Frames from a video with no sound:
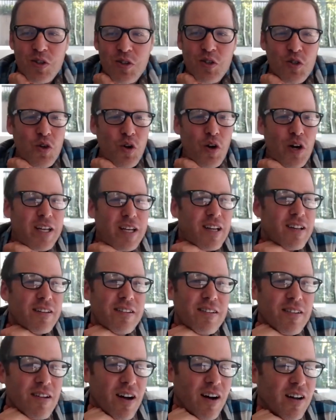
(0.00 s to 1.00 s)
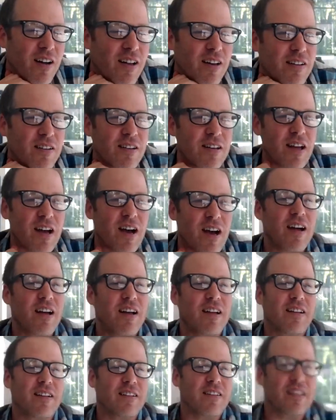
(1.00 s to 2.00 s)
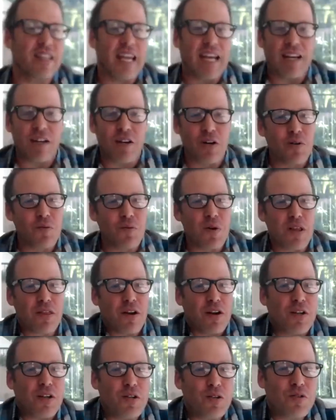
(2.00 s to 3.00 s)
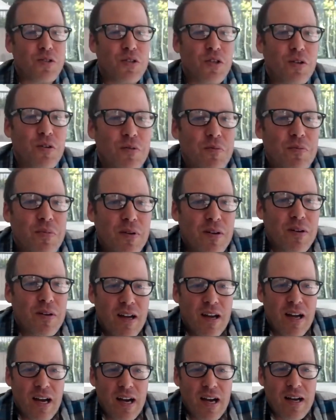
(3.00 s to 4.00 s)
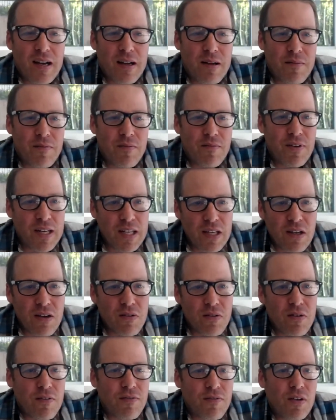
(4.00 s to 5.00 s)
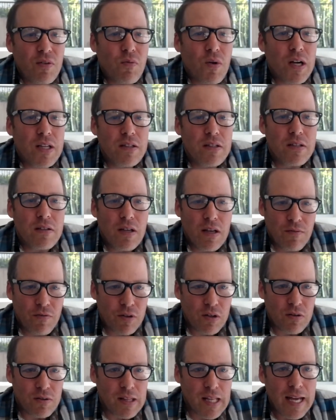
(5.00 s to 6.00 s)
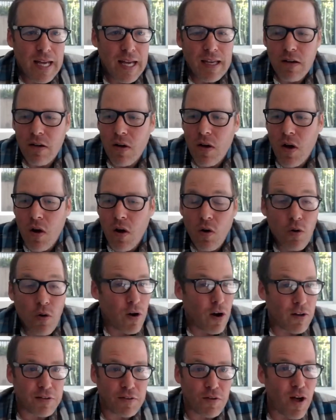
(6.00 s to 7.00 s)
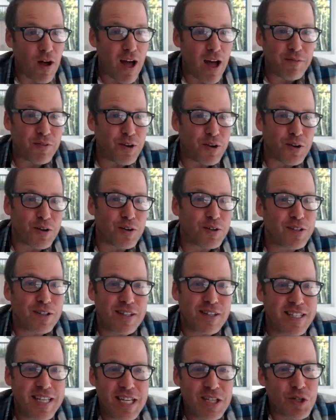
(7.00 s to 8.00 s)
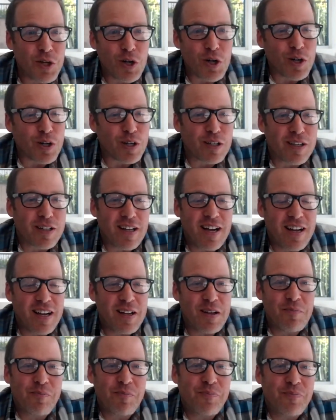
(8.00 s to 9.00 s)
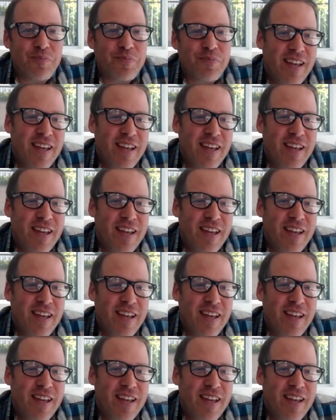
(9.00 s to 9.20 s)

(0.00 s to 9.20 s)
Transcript: join us on uh, later with our YouTube um, video if you want, if you'd like, or also have your teacher um,